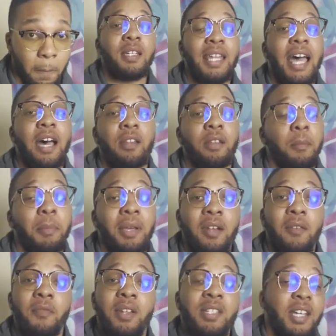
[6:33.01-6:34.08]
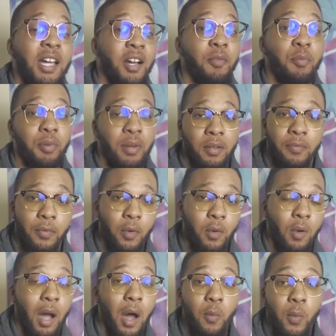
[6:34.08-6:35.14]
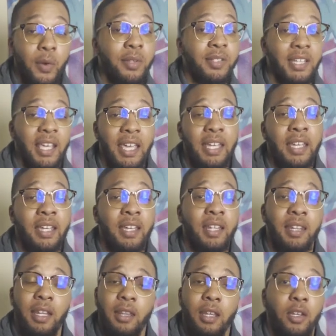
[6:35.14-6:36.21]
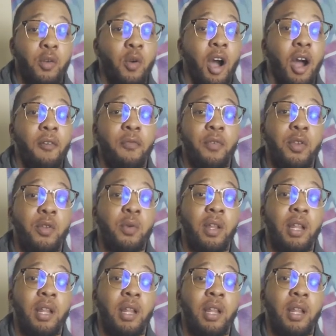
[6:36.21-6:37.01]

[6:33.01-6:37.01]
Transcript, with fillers: now the benefits of printful i will say that they do offer you a,